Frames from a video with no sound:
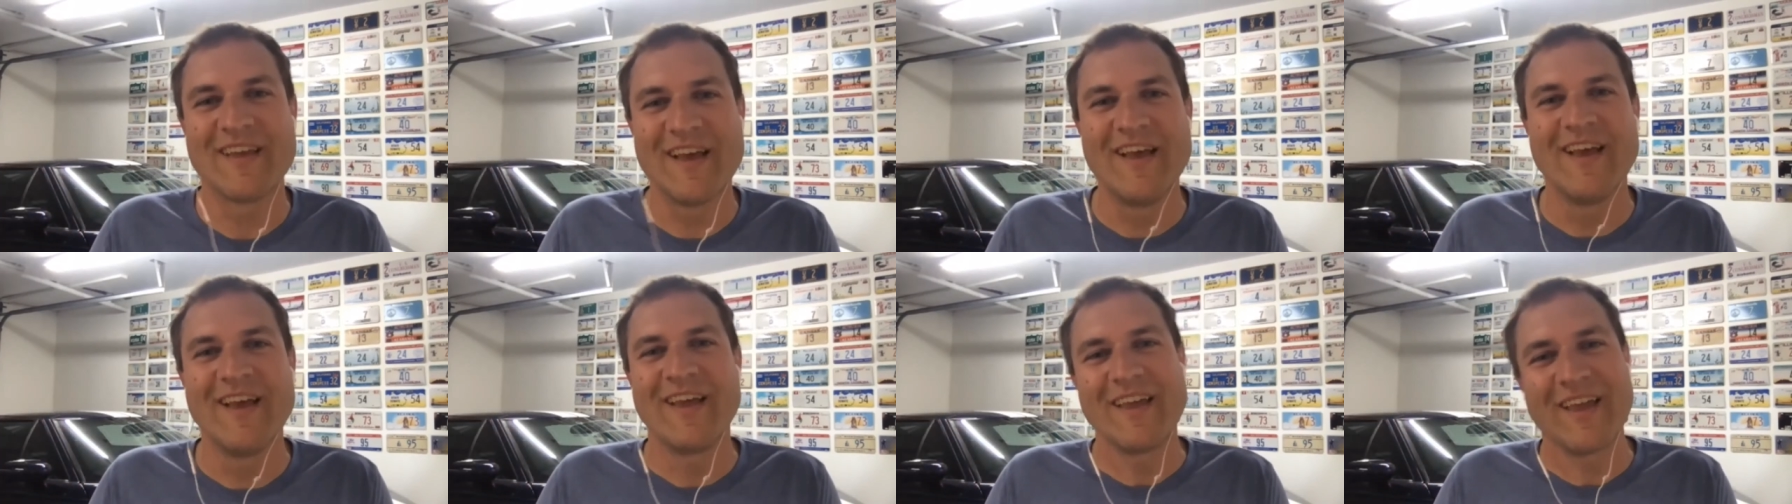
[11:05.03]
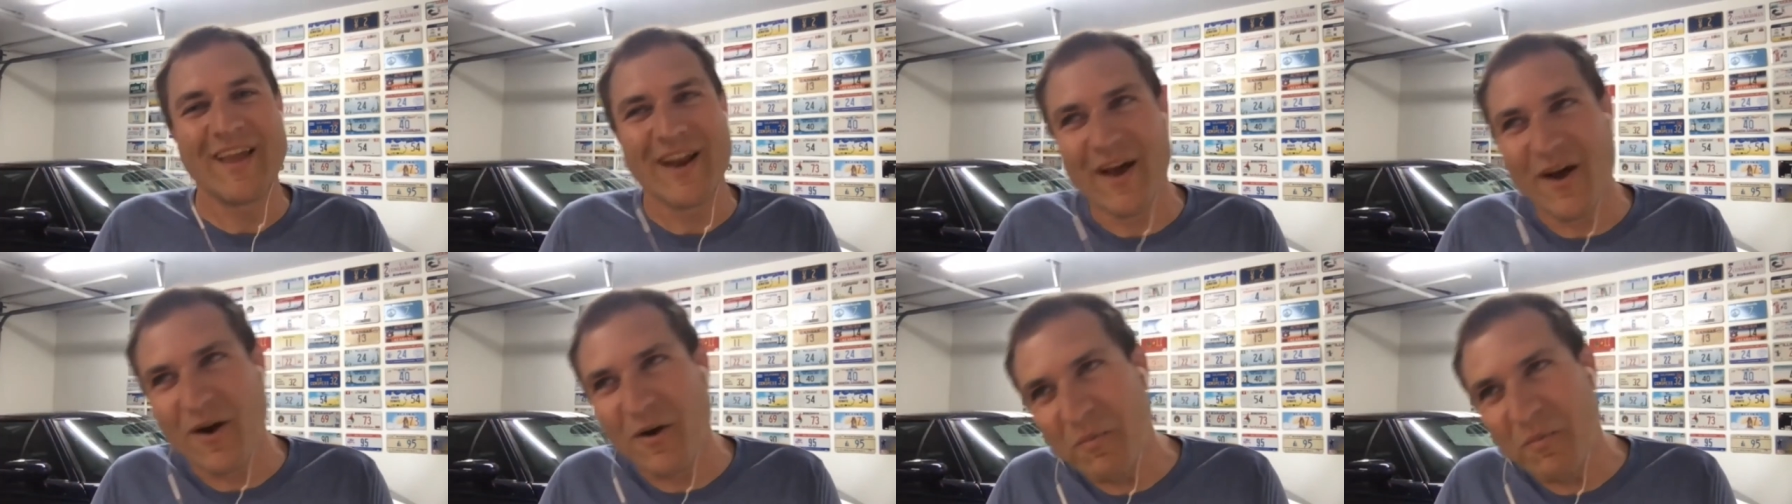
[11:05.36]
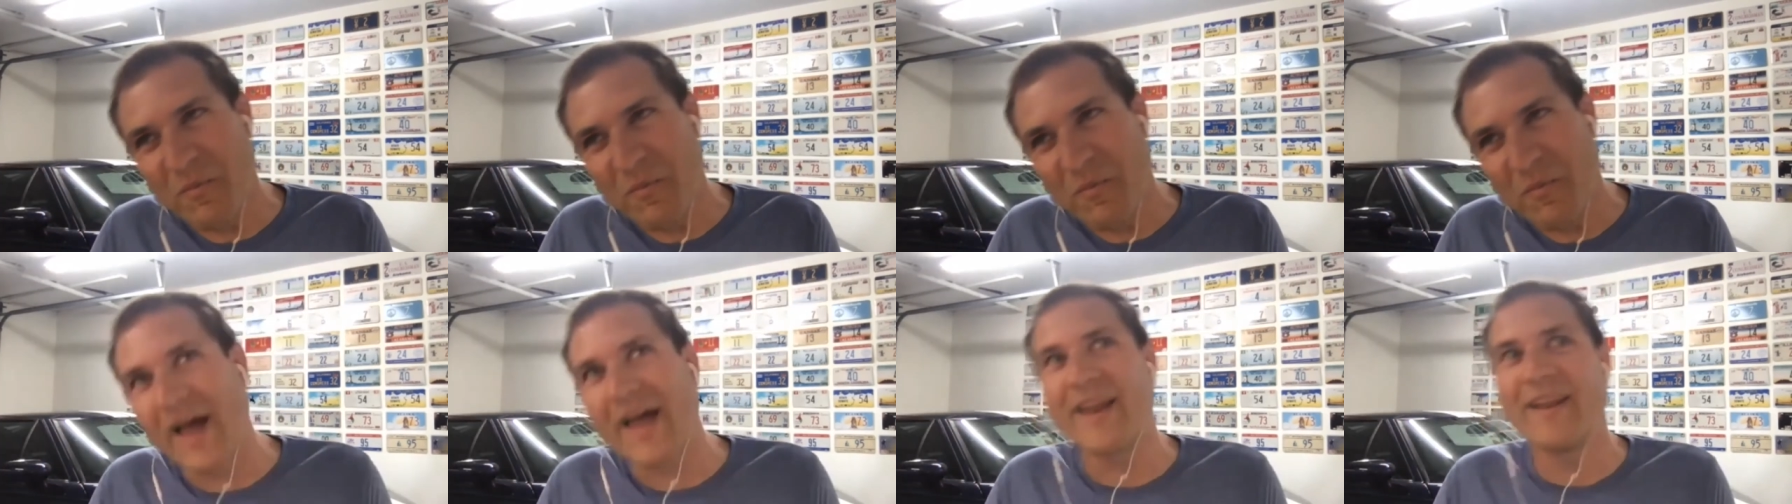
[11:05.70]
Yeah. You
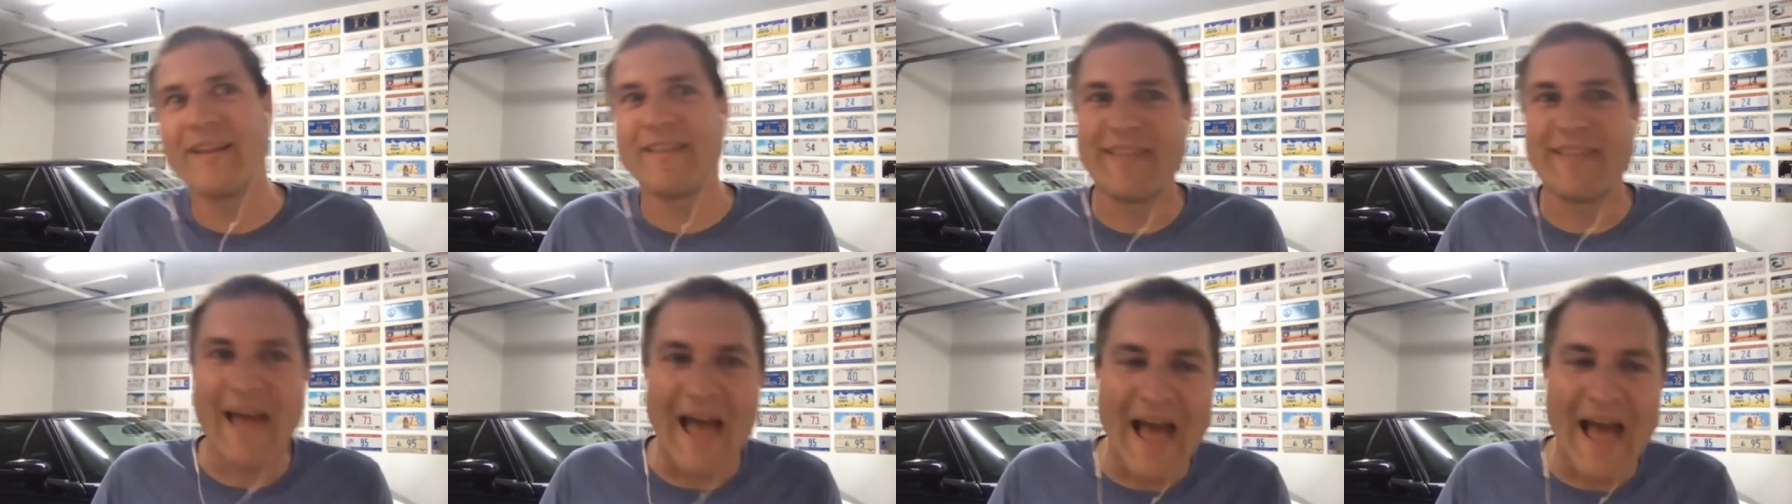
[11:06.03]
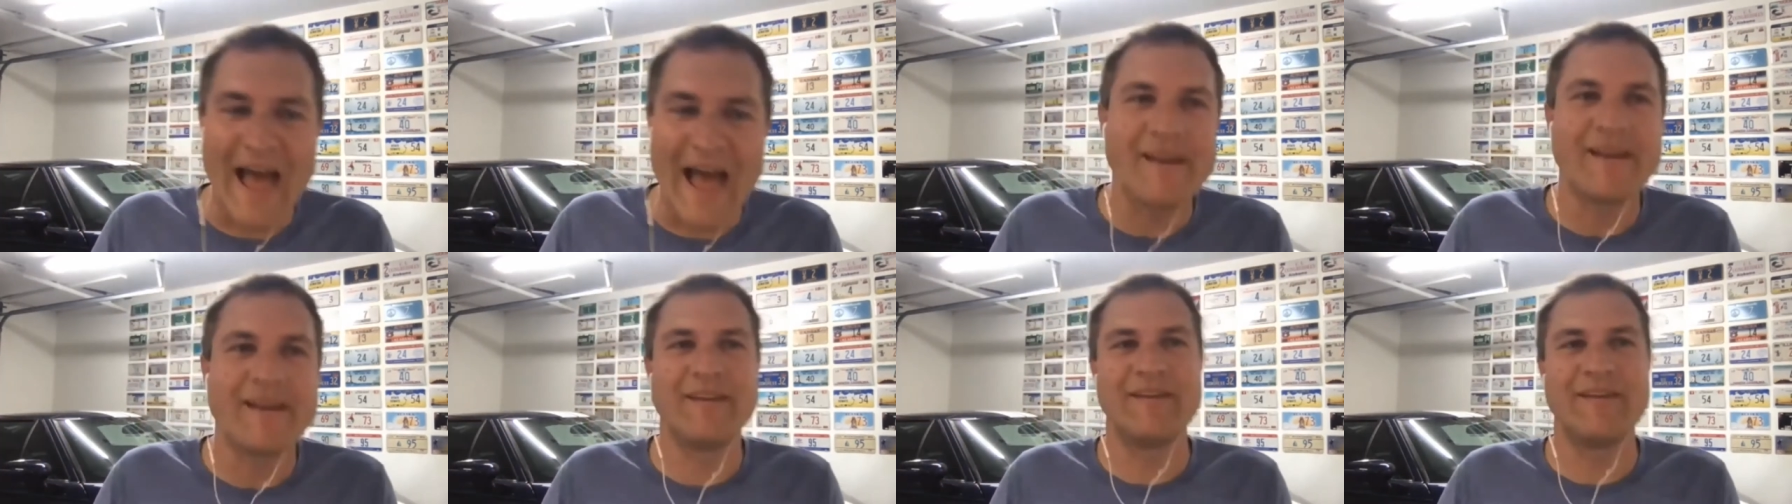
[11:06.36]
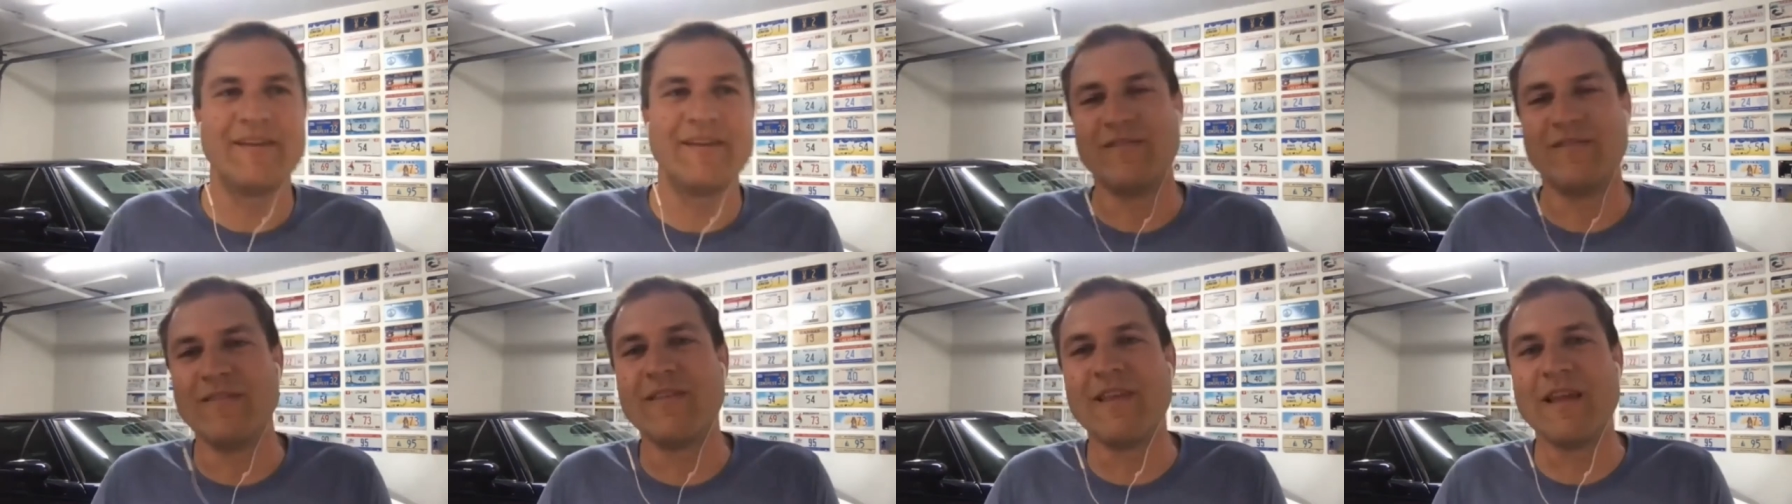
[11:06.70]
know, but that
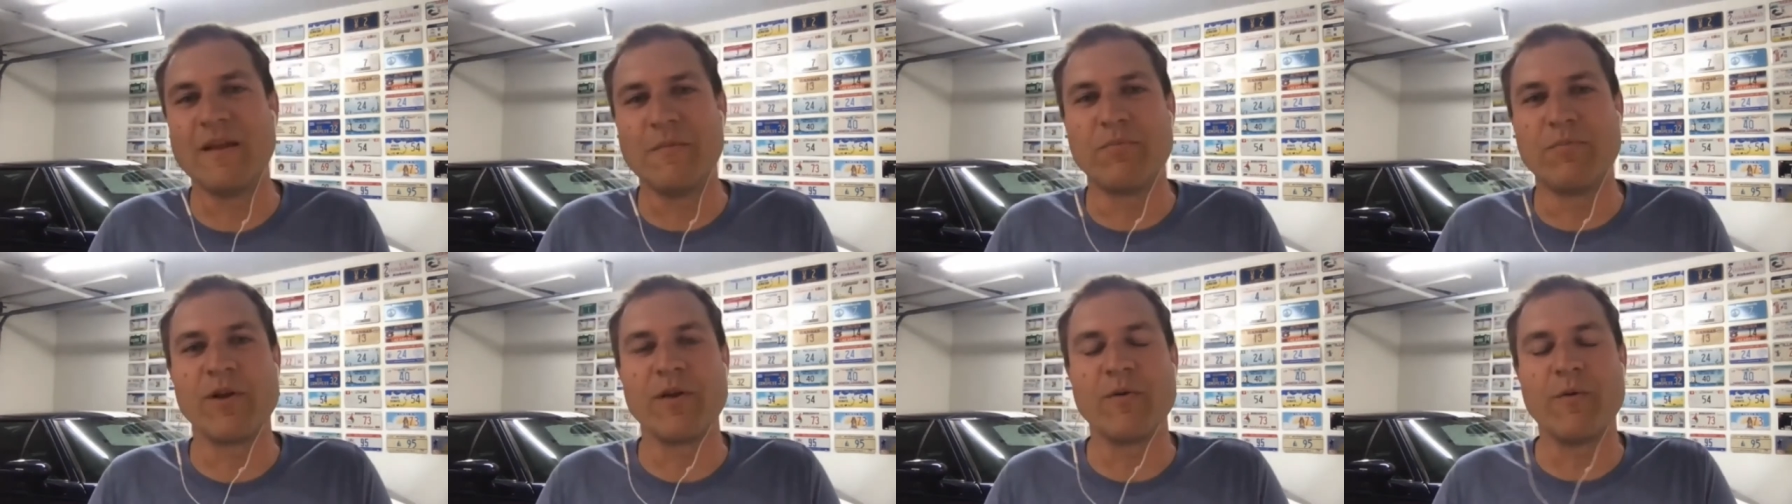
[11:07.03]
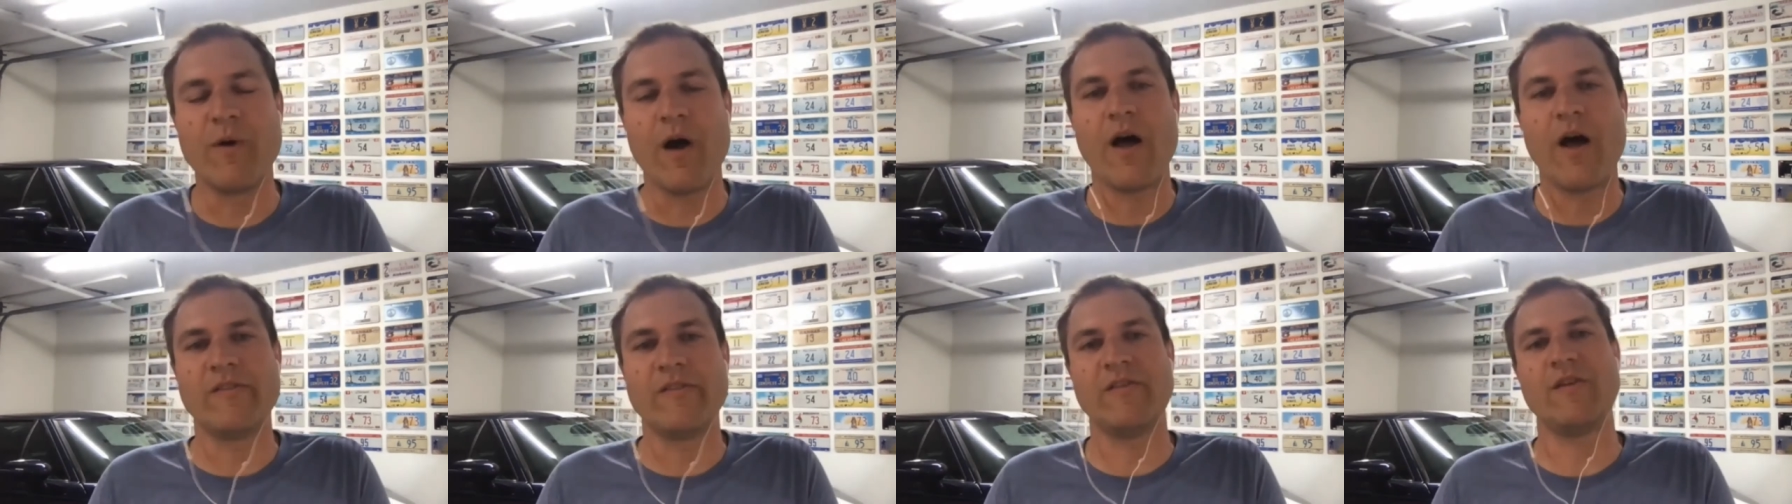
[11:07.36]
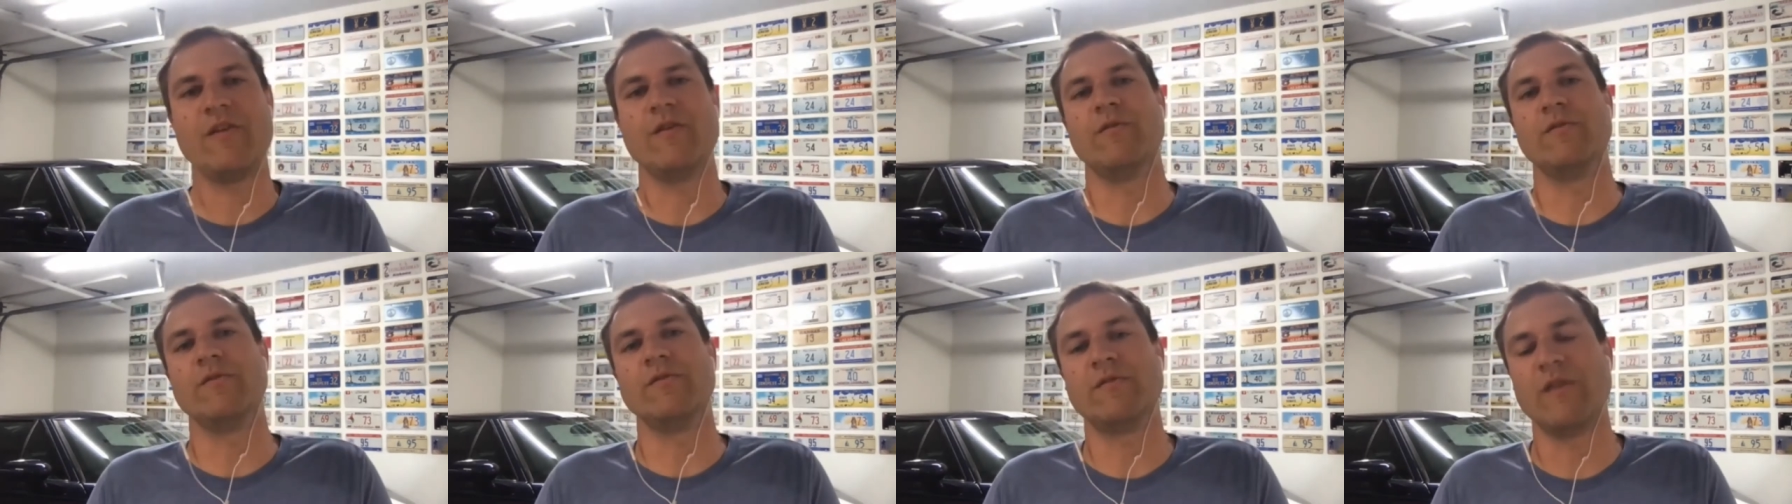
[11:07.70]
did That's pretty well
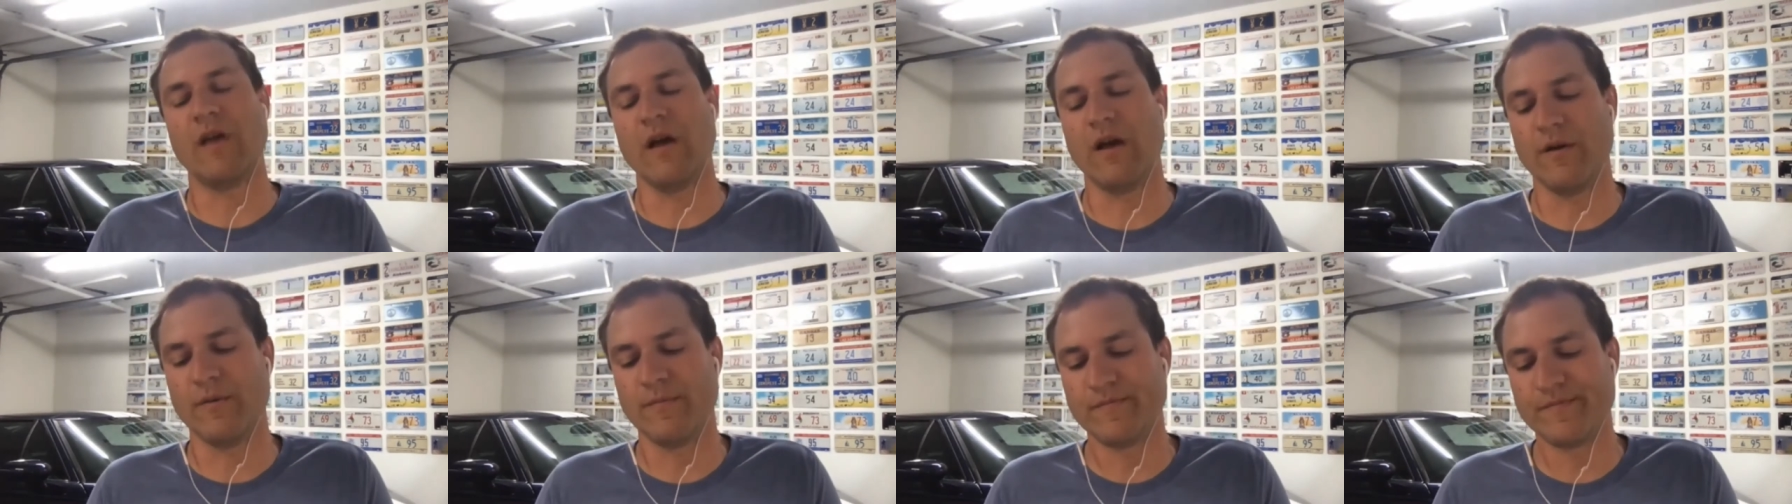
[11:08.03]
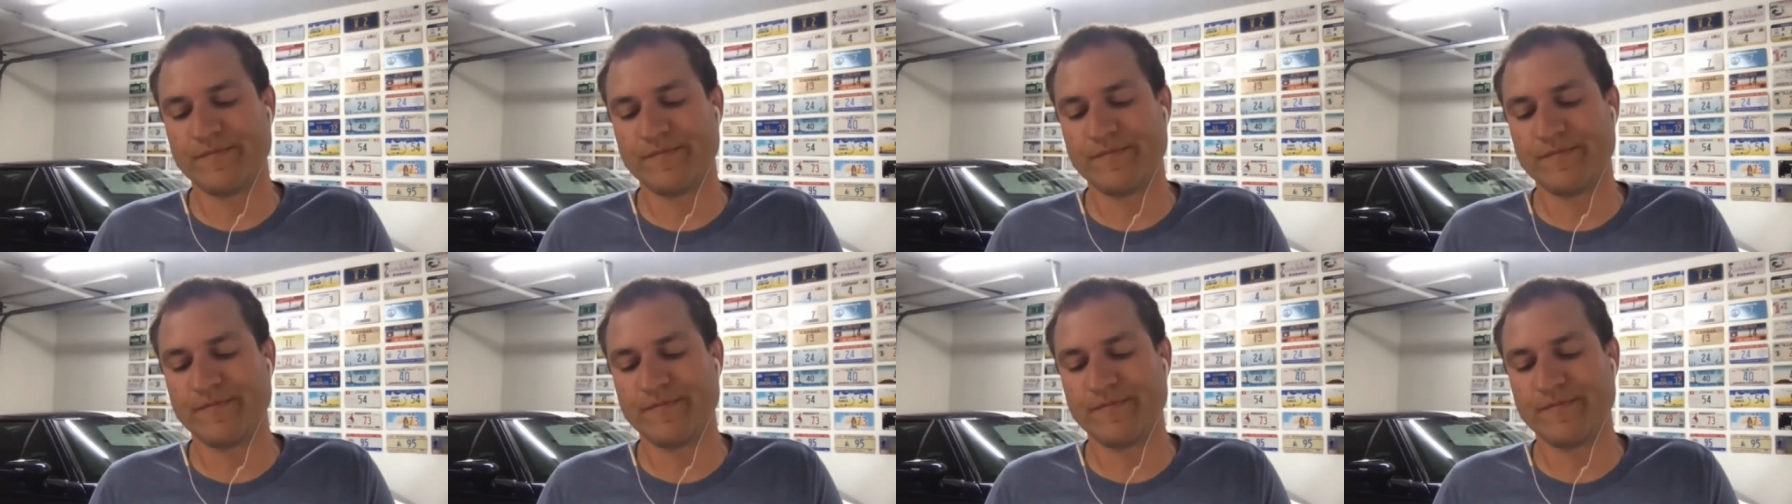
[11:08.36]
job. too. So.